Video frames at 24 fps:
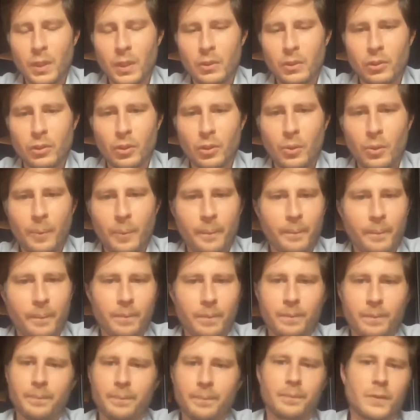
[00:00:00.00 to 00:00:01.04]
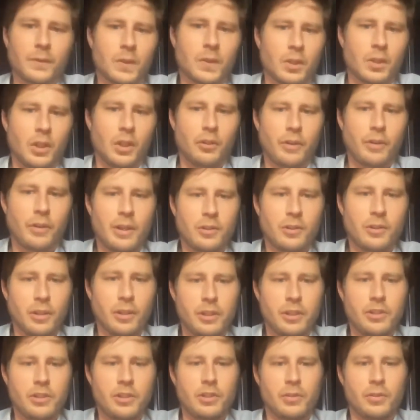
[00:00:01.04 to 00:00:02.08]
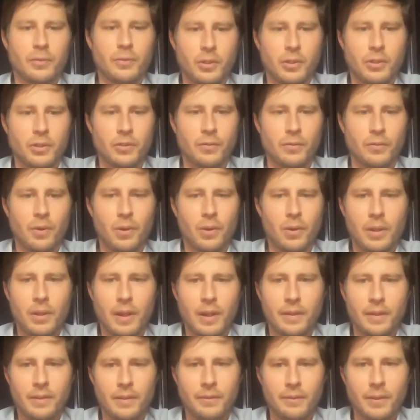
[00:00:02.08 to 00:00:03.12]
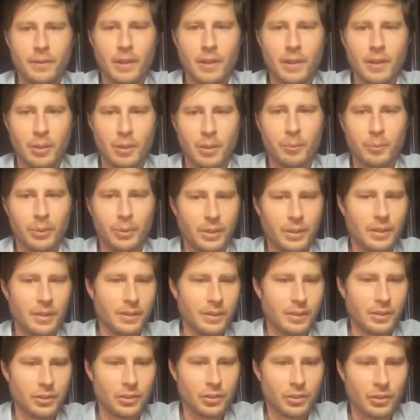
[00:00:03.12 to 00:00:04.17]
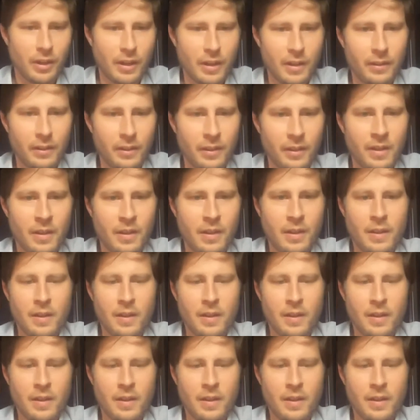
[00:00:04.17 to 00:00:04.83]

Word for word: so congratulations, first of all, on uh, completing this trial.